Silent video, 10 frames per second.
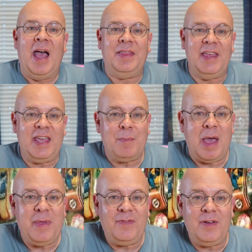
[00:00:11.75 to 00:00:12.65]
I think it
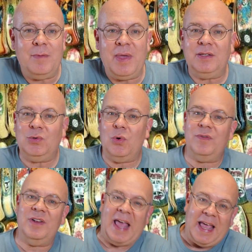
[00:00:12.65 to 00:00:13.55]
might be fun to make sort
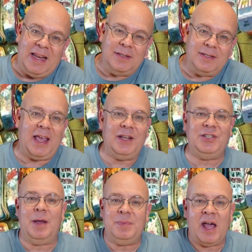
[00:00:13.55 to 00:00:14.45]
of an 80s skate
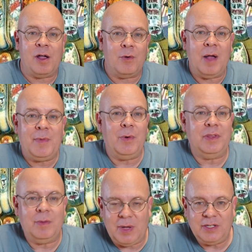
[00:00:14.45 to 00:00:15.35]
shop diorama
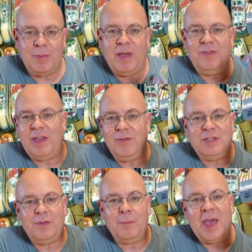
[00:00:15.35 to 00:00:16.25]
with a bunch of my
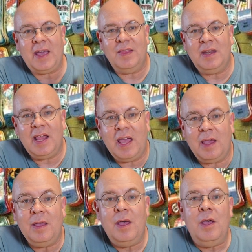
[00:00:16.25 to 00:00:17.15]
favorites from back in the
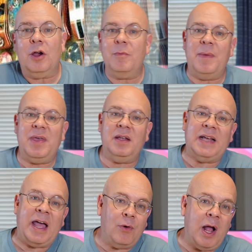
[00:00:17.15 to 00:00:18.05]
day, or maybe a
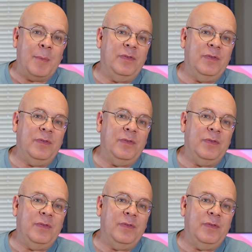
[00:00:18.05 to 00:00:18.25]
diorama